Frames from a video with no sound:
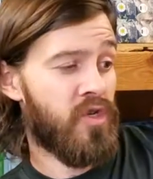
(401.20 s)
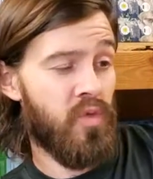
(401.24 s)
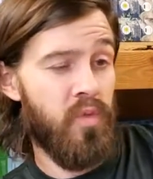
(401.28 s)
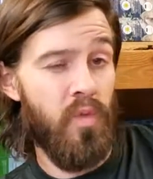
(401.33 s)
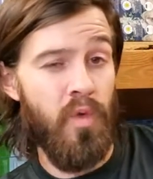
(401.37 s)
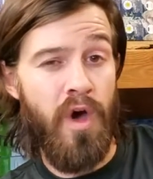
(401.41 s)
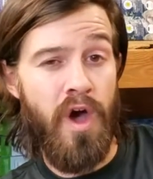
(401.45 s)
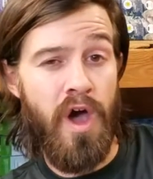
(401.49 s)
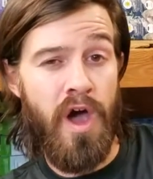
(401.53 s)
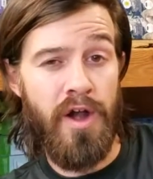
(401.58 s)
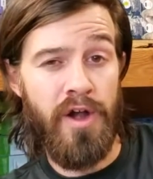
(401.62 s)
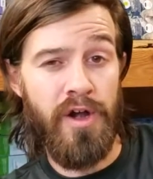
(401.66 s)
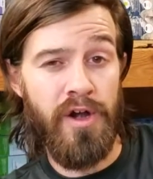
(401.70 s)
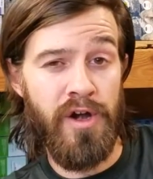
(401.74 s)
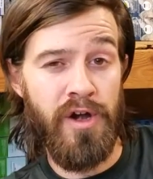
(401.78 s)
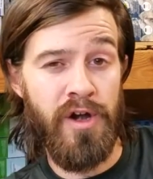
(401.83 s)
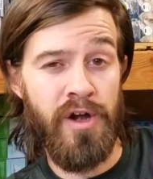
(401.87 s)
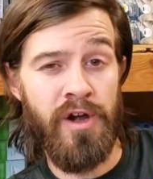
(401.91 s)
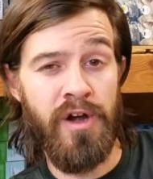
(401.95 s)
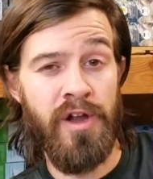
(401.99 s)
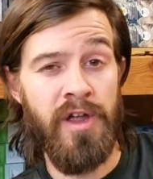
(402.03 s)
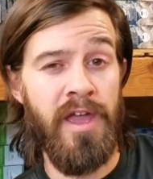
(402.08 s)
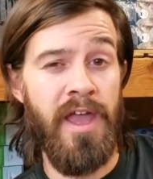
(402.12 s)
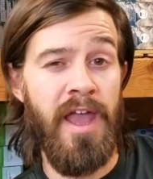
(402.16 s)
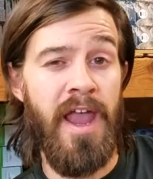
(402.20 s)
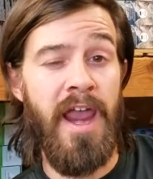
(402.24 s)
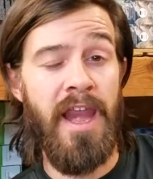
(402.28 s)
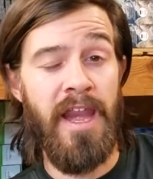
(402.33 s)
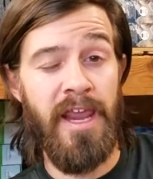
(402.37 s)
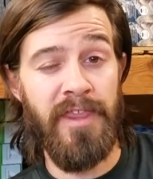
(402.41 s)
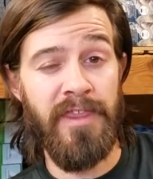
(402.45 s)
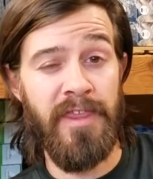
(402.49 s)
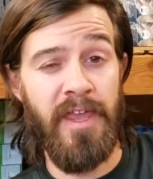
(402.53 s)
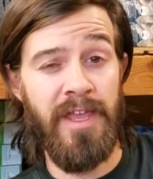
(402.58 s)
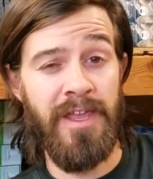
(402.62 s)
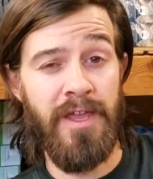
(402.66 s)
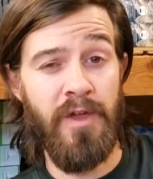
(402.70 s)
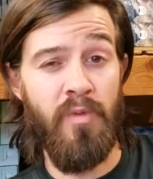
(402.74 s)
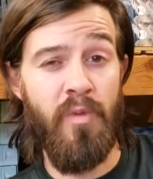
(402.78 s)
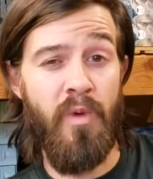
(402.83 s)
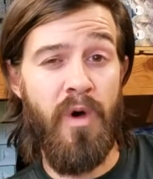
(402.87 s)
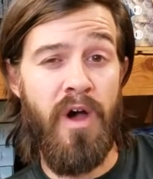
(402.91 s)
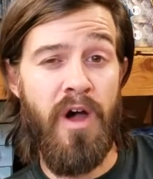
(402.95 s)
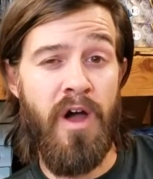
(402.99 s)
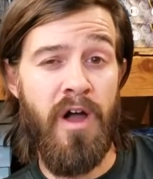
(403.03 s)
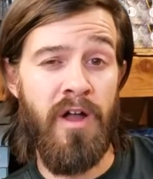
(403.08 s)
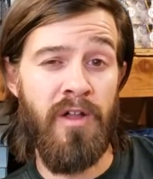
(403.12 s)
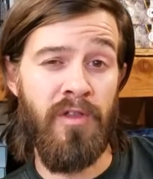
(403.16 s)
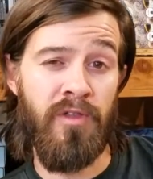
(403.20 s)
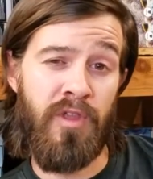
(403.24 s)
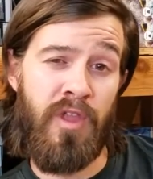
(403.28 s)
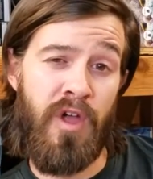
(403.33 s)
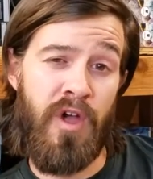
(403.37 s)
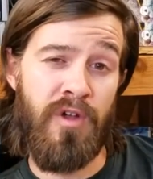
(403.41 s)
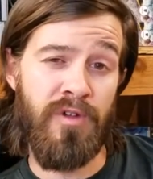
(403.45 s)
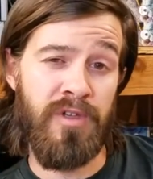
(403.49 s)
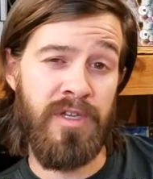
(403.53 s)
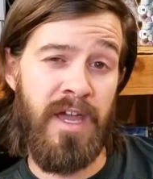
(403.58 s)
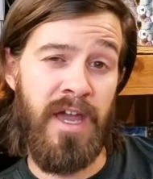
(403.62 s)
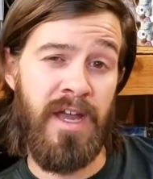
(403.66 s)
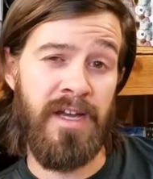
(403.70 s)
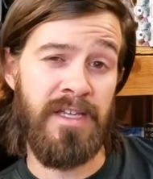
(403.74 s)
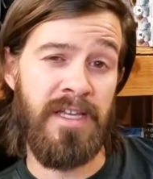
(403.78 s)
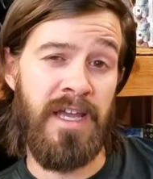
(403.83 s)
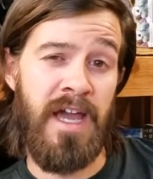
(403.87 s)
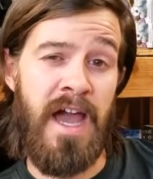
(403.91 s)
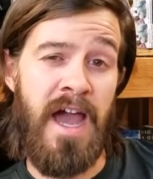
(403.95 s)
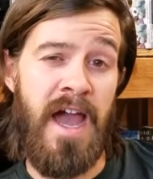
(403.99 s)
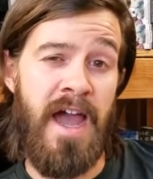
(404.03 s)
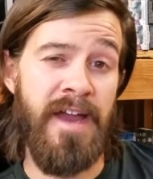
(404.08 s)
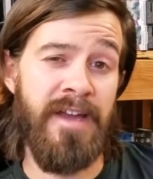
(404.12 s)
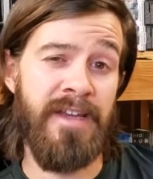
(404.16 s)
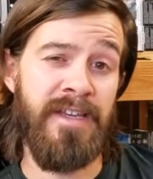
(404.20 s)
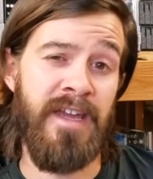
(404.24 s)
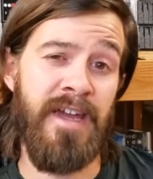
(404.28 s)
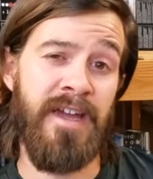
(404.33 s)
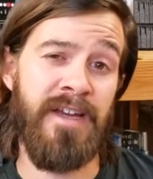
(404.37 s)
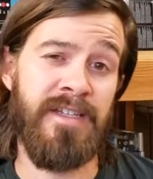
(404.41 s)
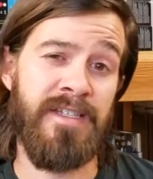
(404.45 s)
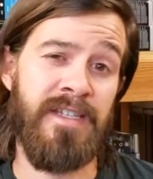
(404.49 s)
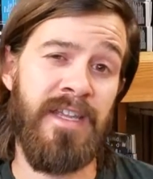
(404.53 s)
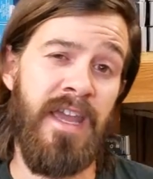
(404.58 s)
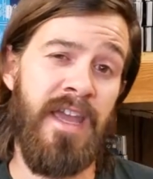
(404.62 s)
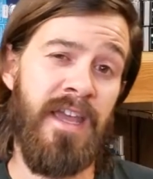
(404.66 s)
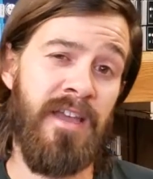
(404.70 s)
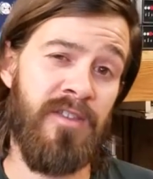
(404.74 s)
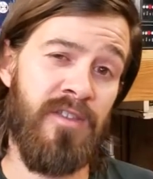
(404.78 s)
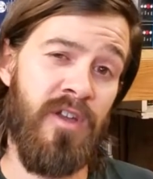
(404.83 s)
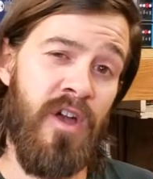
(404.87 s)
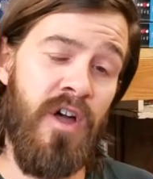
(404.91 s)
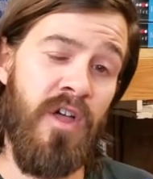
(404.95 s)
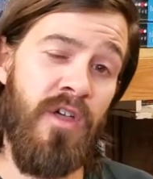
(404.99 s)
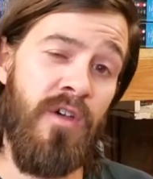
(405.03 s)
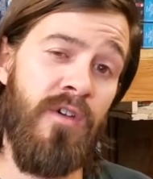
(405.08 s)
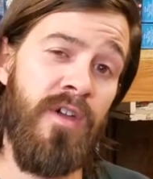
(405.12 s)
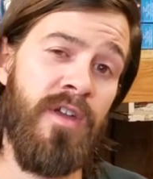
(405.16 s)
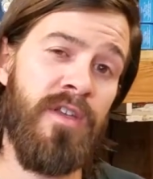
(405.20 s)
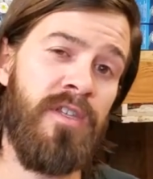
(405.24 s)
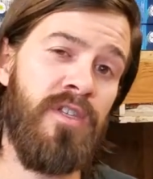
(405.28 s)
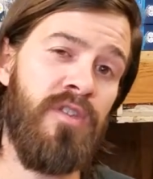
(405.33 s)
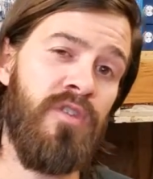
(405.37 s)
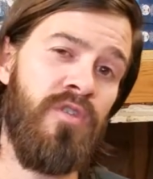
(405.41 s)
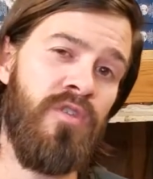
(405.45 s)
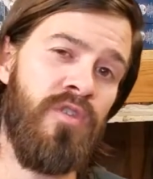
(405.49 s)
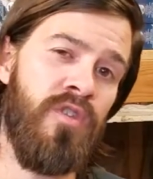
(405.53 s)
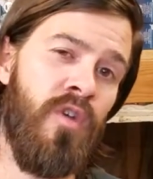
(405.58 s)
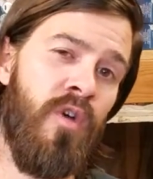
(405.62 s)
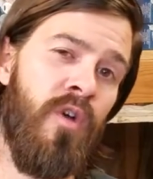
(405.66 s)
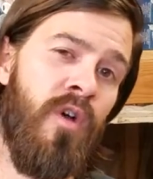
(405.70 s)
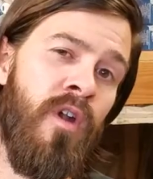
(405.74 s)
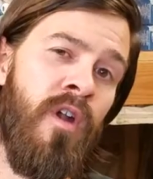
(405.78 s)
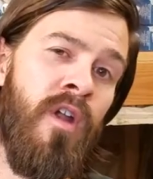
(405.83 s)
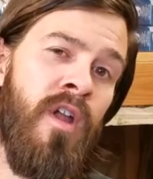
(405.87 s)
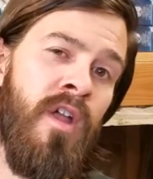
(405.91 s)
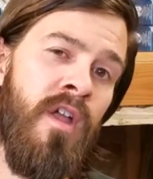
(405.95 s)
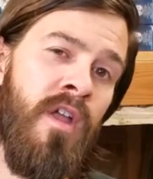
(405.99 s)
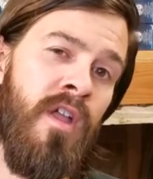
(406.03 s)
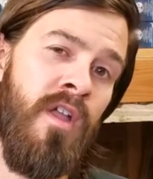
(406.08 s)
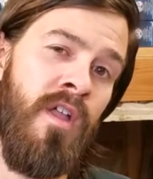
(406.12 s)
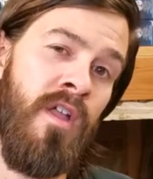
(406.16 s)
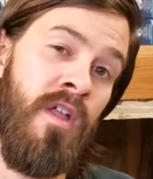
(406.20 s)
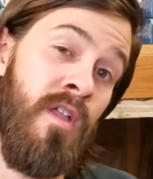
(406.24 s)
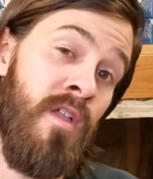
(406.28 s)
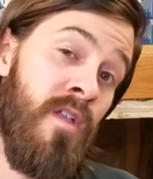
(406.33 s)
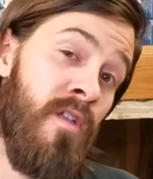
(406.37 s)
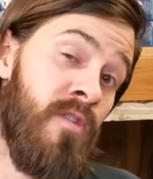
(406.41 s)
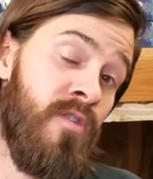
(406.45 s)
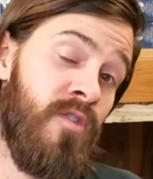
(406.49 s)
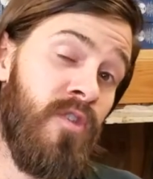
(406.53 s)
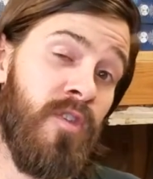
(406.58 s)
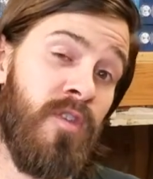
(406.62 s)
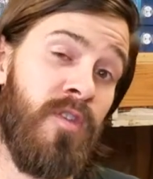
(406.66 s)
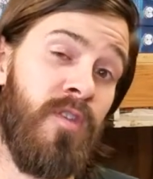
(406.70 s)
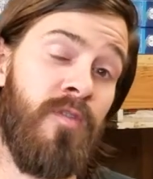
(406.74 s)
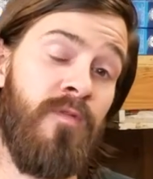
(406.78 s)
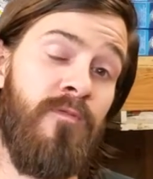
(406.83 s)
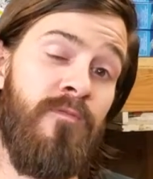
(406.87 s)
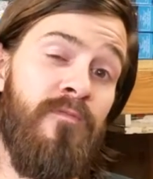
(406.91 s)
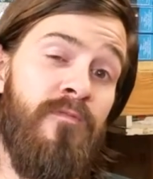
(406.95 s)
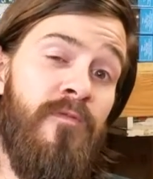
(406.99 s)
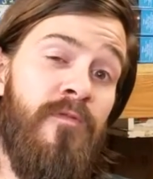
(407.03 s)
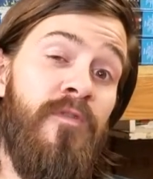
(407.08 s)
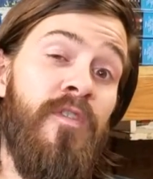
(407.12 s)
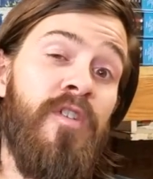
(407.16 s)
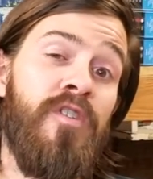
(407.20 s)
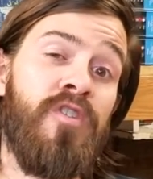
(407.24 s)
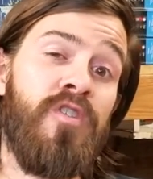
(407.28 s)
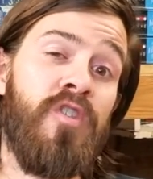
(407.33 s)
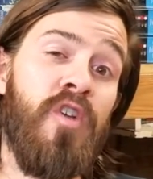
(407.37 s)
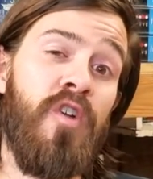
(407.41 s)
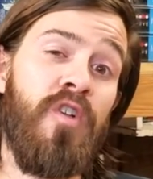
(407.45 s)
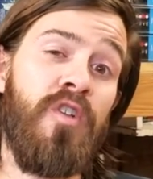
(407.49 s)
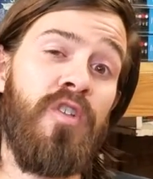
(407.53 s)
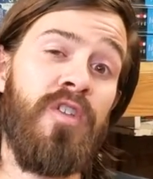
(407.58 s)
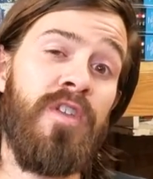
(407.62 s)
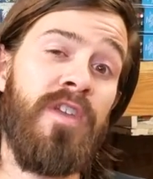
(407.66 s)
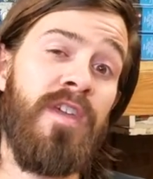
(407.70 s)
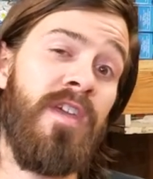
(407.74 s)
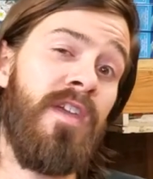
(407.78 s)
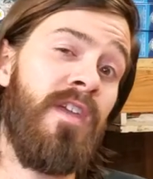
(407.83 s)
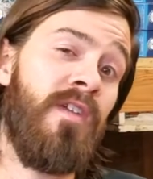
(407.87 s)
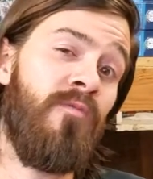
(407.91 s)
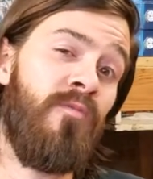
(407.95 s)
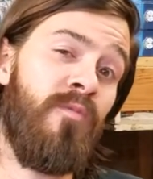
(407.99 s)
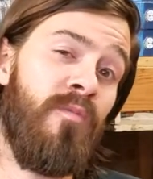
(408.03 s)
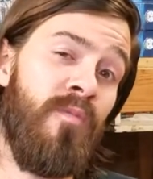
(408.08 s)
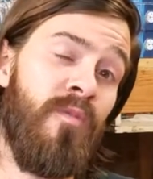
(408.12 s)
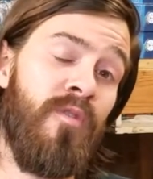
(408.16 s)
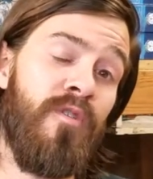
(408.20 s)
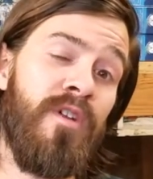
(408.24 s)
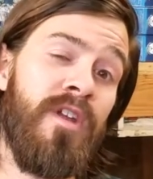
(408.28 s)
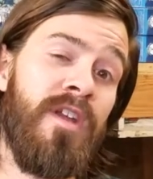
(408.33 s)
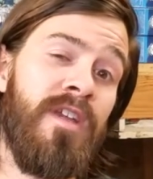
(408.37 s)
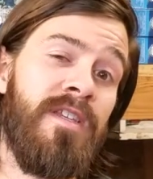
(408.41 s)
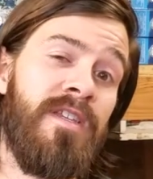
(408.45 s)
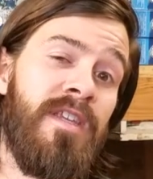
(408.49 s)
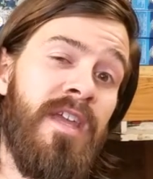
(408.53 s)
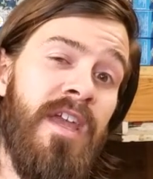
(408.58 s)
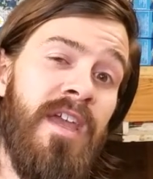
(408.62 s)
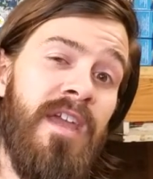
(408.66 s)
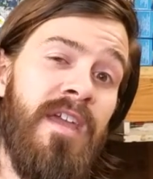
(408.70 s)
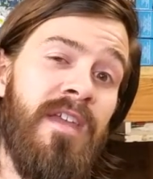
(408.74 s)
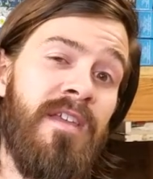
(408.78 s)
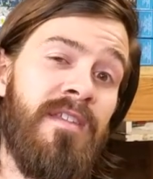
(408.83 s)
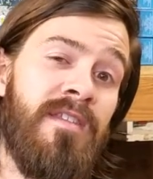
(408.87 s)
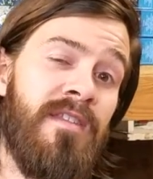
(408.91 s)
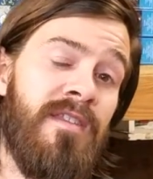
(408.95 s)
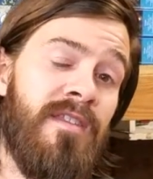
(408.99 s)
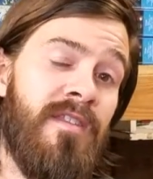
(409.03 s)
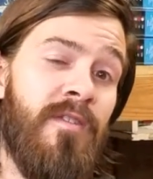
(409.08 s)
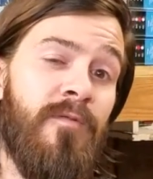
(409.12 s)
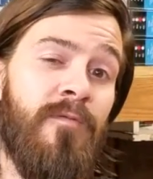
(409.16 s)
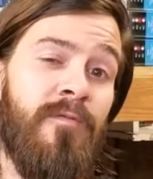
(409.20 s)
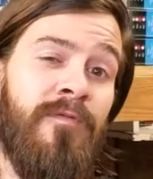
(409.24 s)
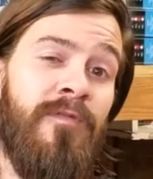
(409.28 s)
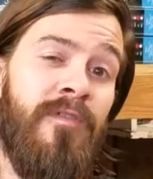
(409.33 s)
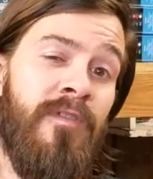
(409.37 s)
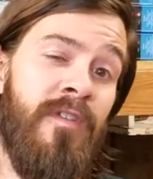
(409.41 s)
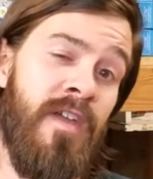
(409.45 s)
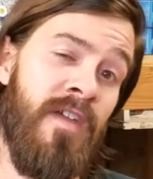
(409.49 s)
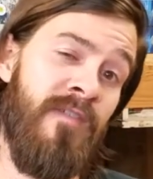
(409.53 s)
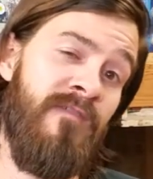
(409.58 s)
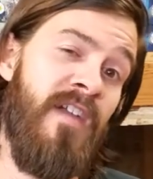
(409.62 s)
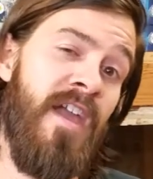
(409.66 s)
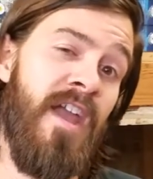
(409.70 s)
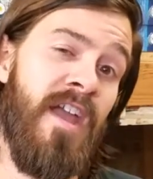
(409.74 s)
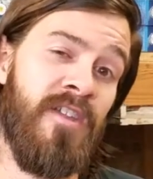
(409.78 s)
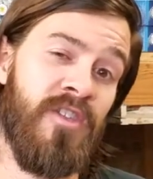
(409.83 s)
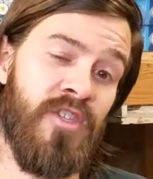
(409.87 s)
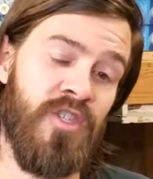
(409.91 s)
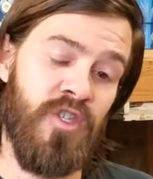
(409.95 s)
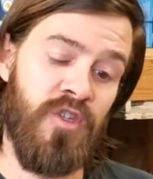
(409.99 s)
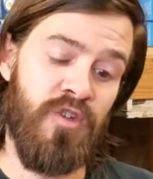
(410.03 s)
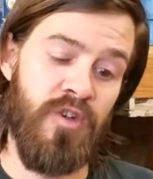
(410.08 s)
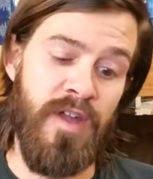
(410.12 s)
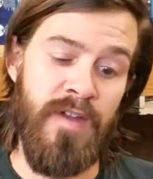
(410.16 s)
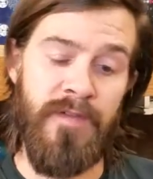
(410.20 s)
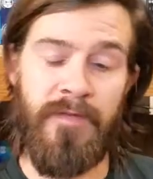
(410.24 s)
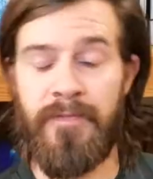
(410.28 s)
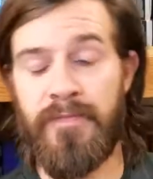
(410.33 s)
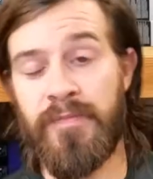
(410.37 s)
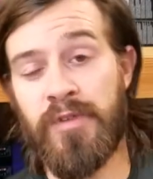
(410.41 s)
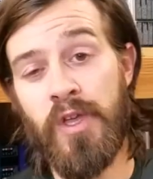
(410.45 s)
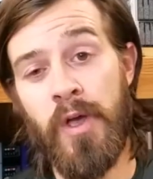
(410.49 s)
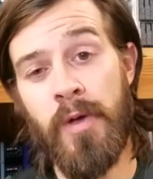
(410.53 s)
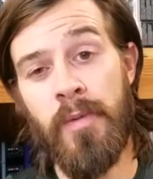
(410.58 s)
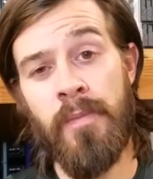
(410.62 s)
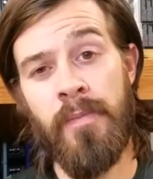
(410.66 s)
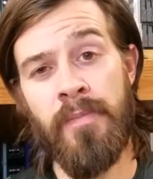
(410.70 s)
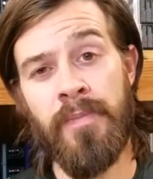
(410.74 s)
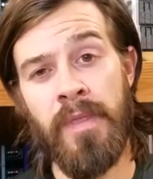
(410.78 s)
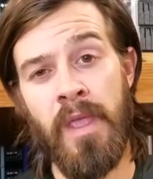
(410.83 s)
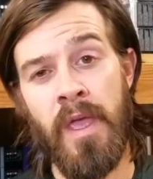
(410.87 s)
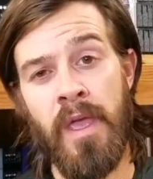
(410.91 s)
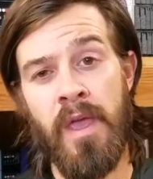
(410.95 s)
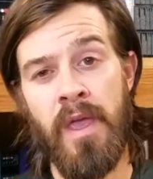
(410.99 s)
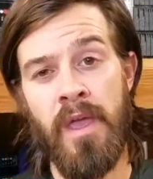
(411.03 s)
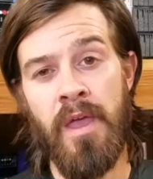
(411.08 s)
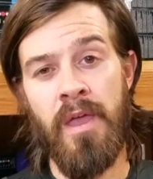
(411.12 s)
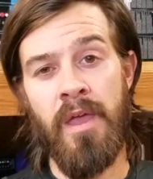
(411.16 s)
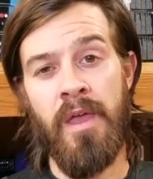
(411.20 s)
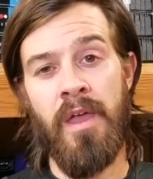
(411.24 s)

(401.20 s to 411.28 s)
freshwater, anything you want, low tech to high tech tanks, all the way to your just fish only marine tanks to advanced street. So